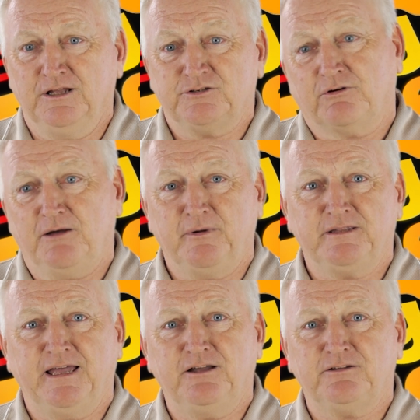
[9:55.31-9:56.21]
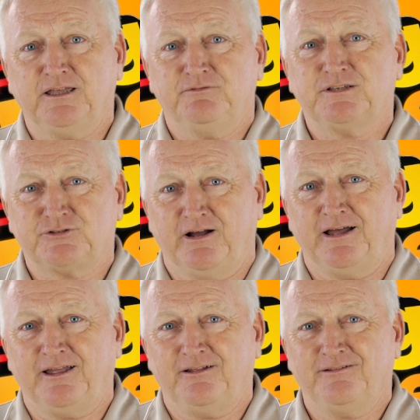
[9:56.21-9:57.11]
so come on down and give us a
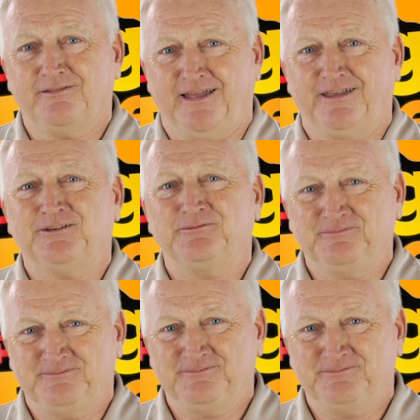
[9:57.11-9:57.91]
try. Thank you.